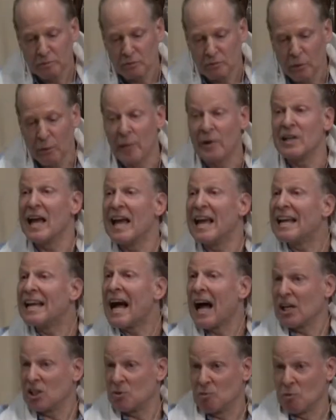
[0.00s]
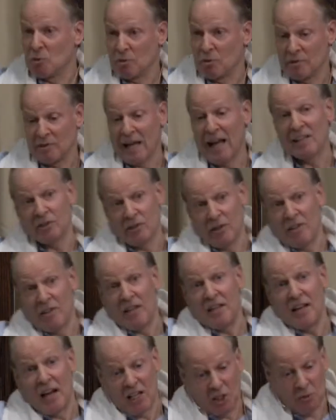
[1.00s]
A gospel, actually, the
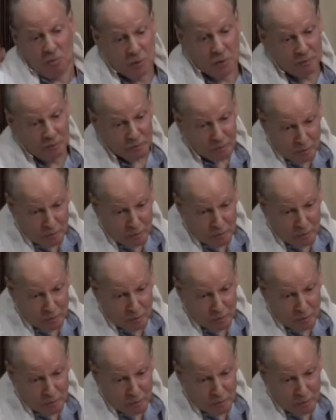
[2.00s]
gospel.